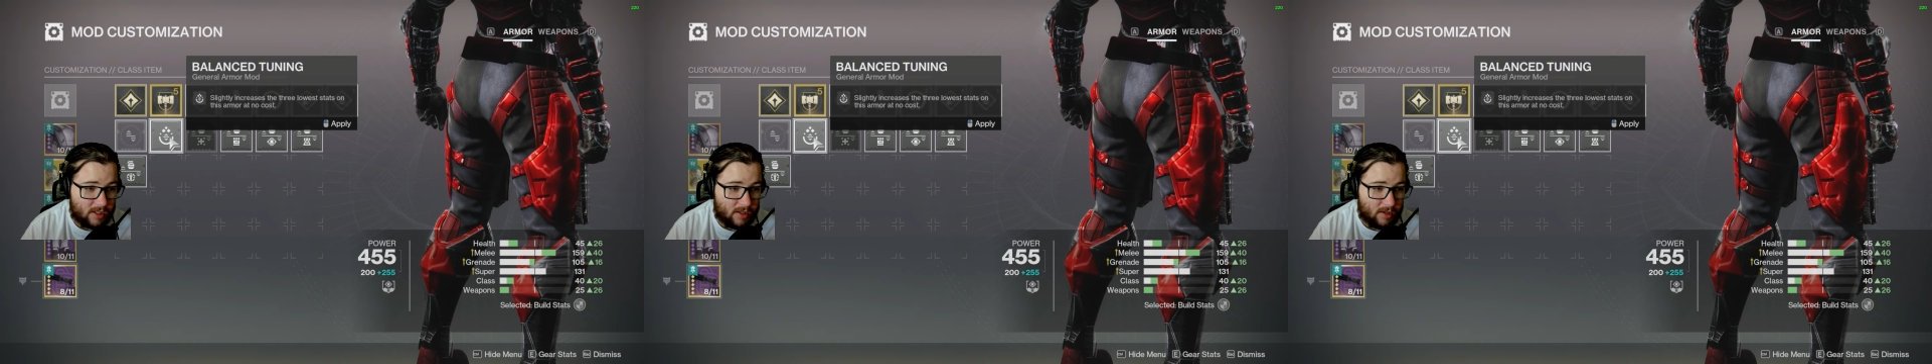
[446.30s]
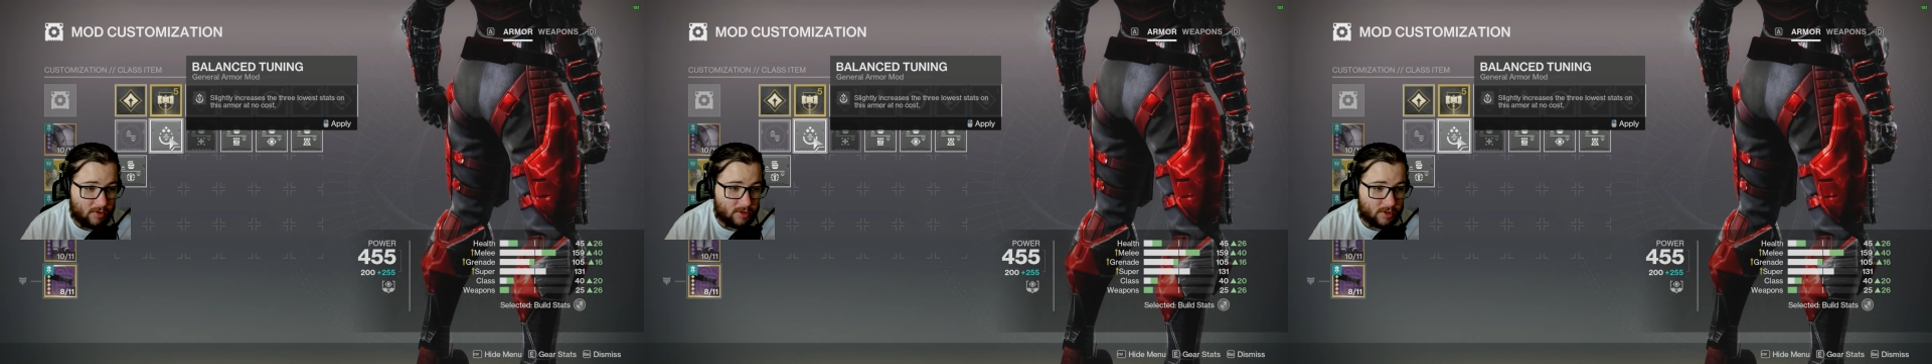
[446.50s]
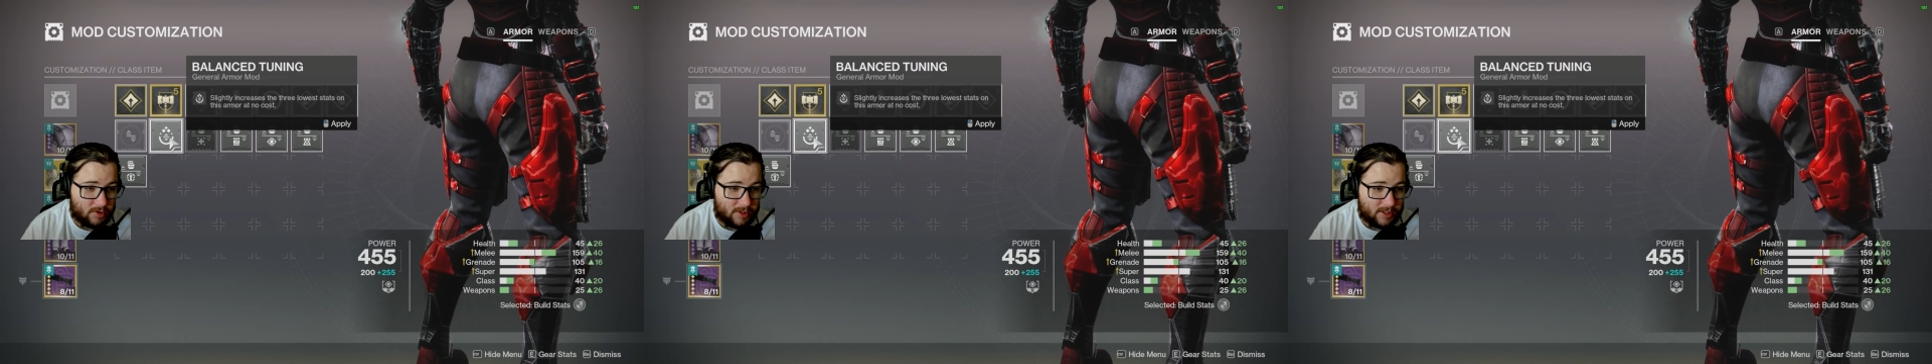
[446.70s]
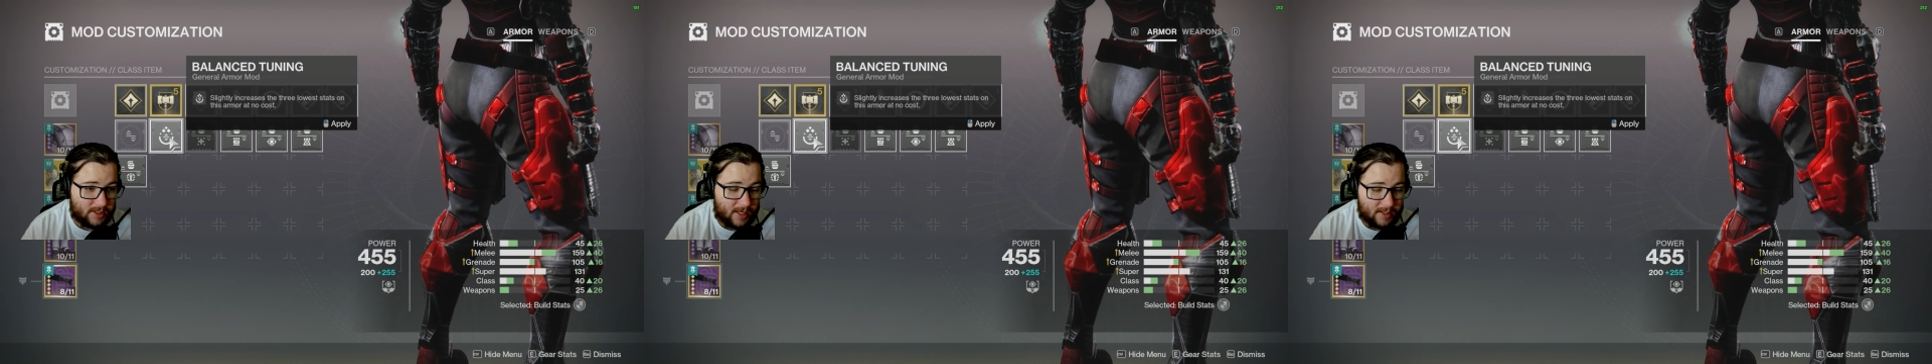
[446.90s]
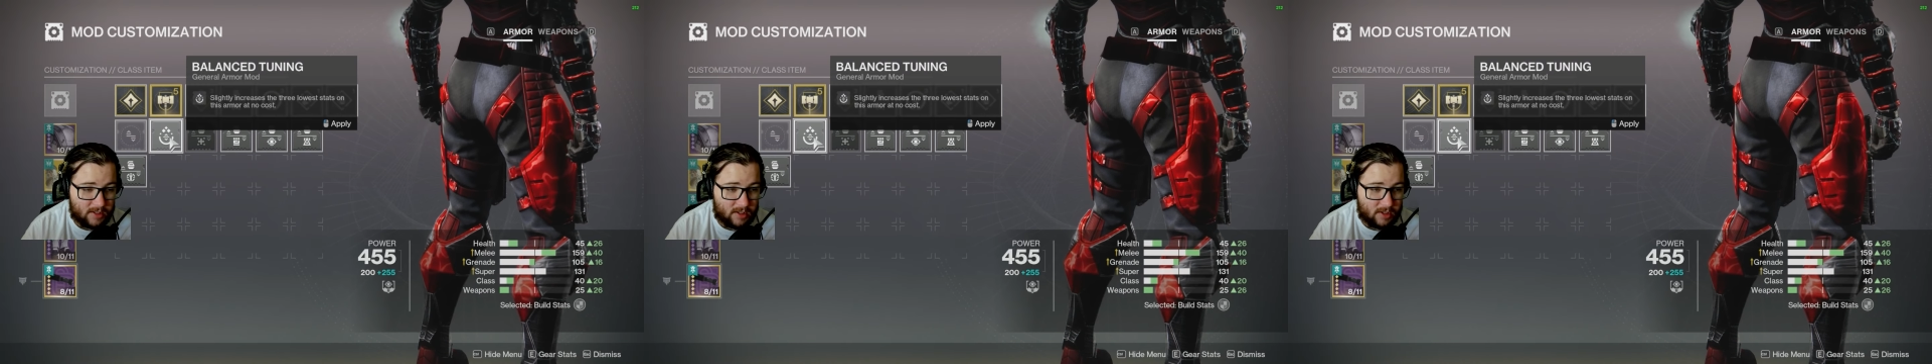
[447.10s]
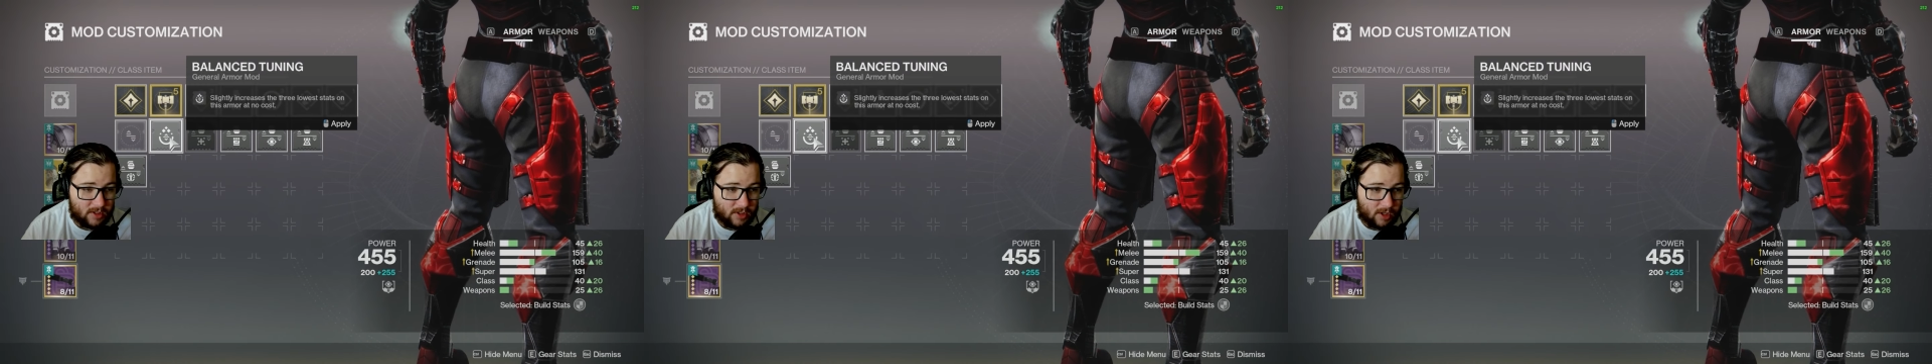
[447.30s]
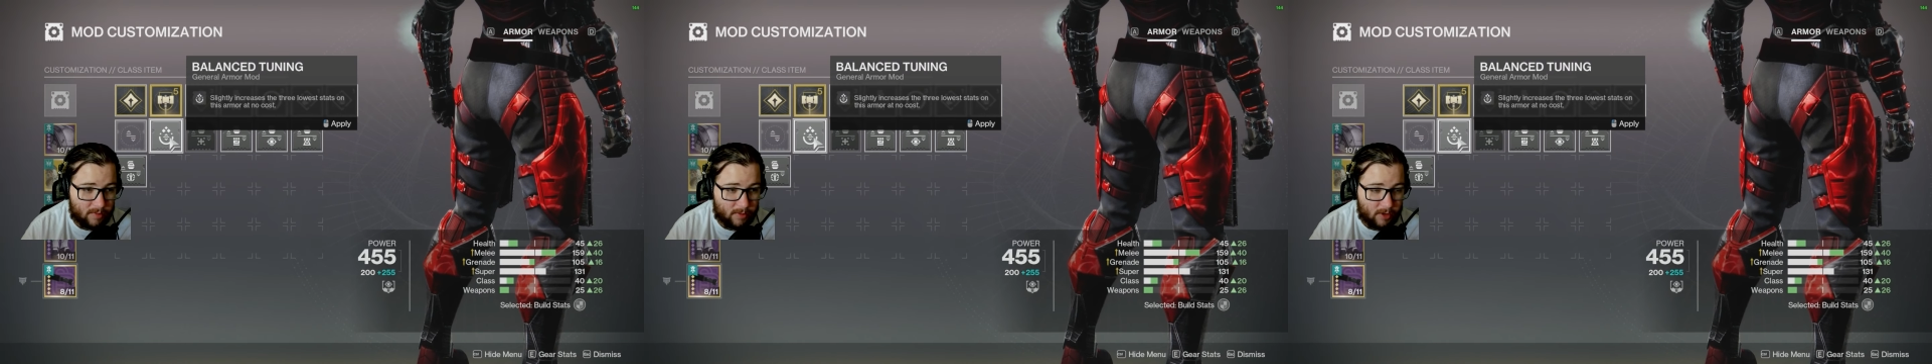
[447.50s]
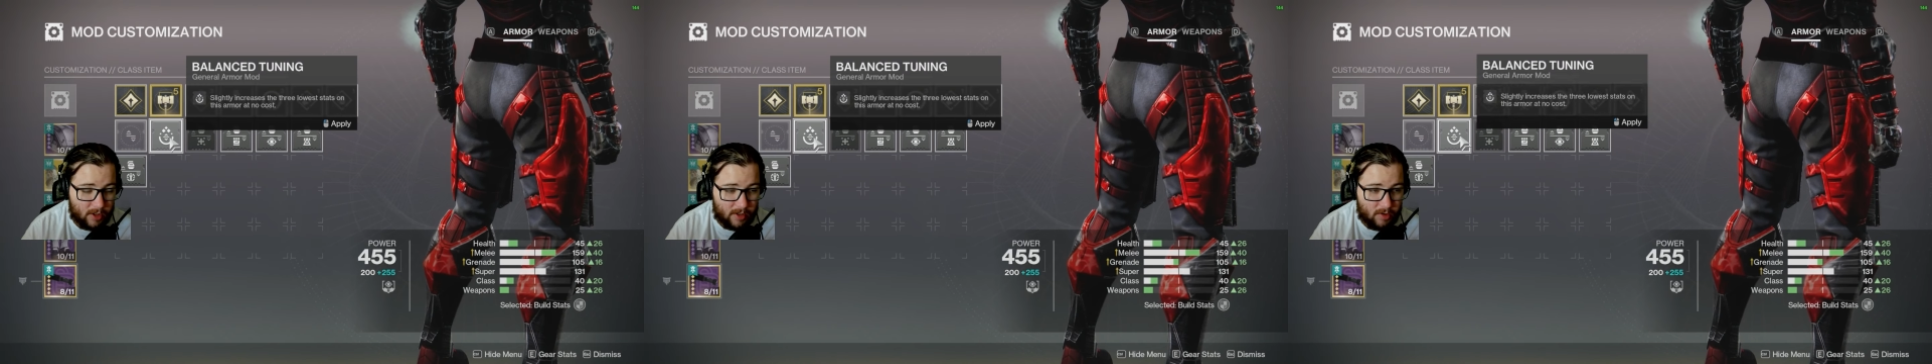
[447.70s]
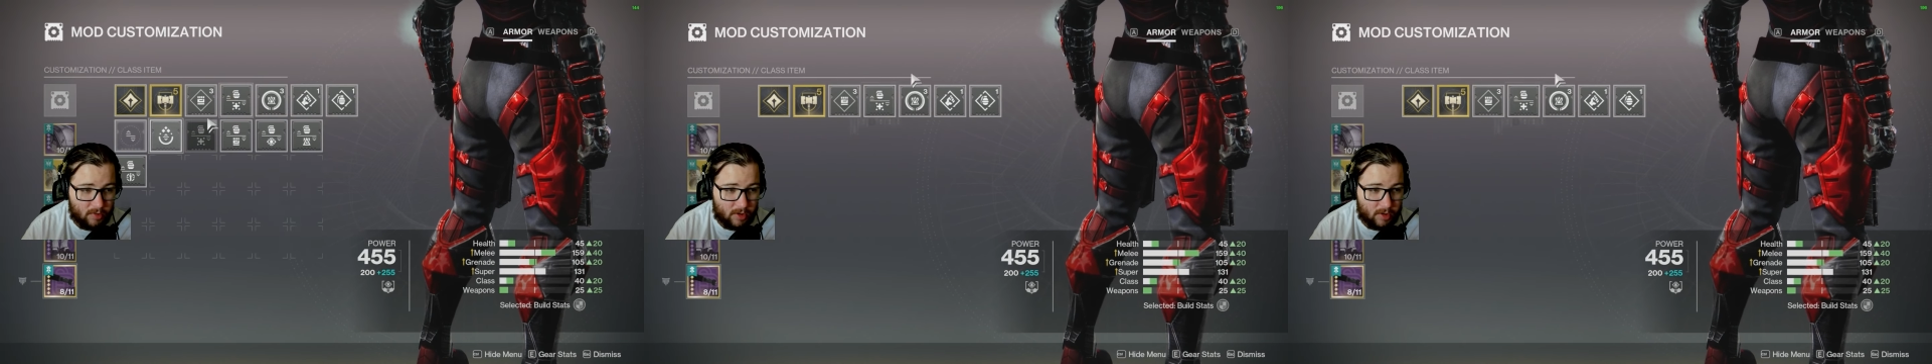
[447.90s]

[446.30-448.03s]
lowest 3 stats on this armor at no